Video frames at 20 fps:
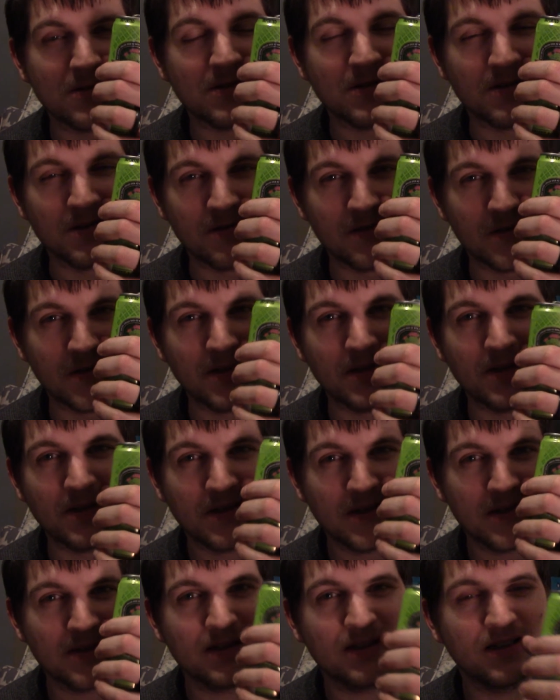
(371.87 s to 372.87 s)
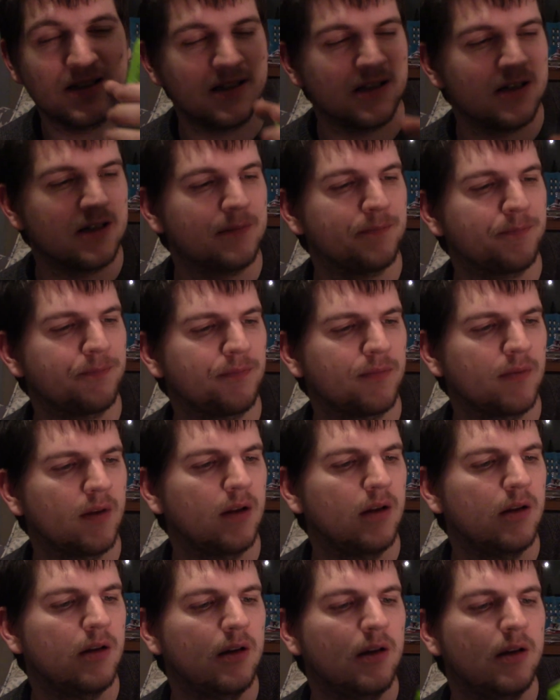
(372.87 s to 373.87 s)
So yeah,
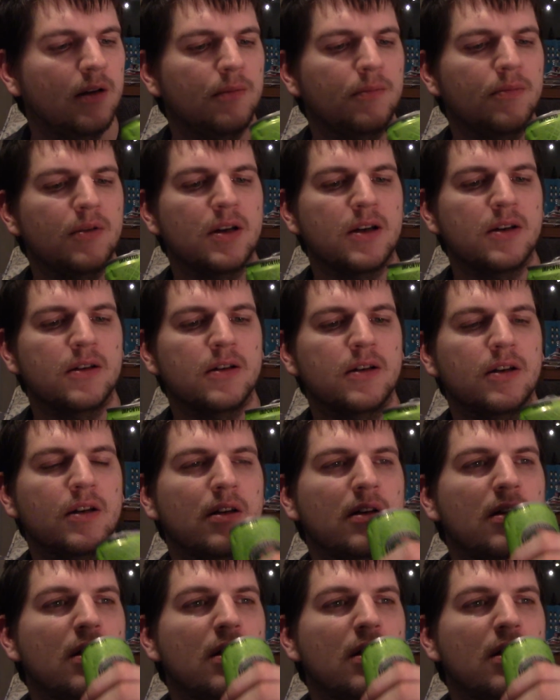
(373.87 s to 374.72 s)
pretty good.